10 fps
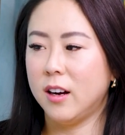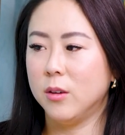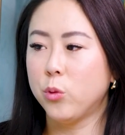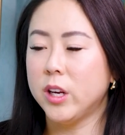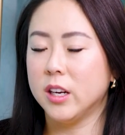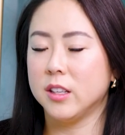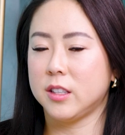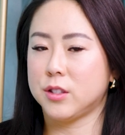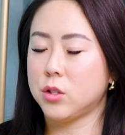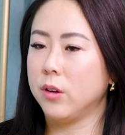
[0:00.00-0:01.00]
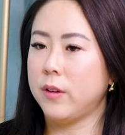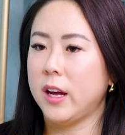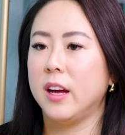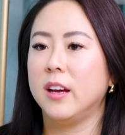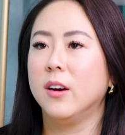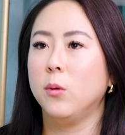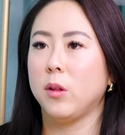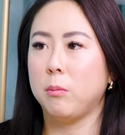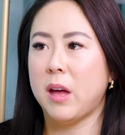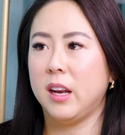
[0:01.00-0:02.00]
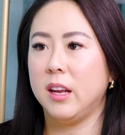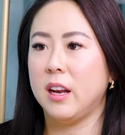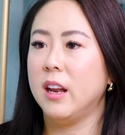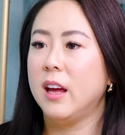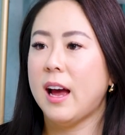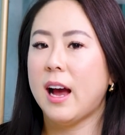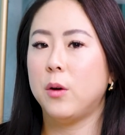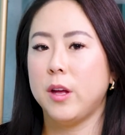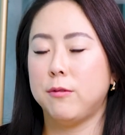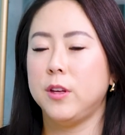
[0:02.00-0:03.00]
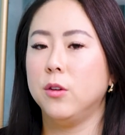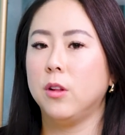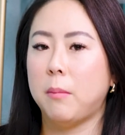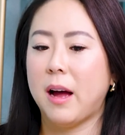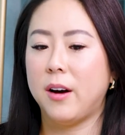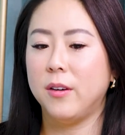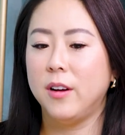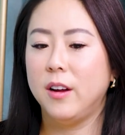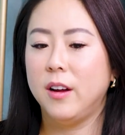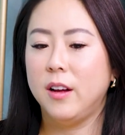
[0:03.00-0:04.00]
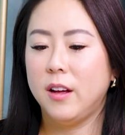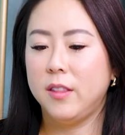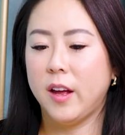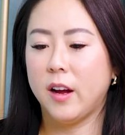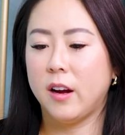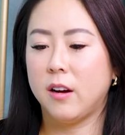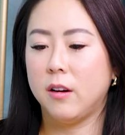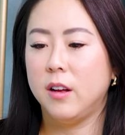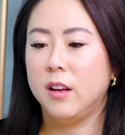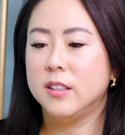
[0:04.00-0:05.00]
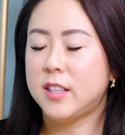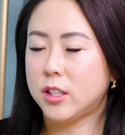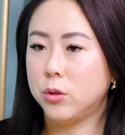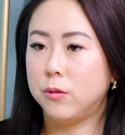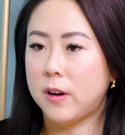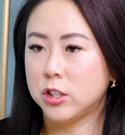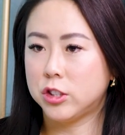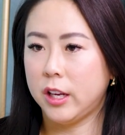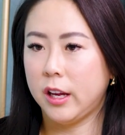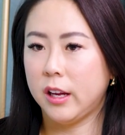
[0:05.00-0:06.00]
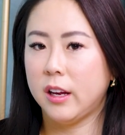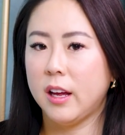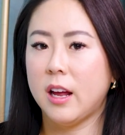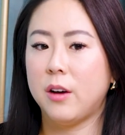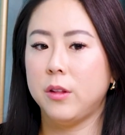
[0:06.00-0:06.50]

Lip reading: We did like a survey with men and how they feel about their sexual functioning and how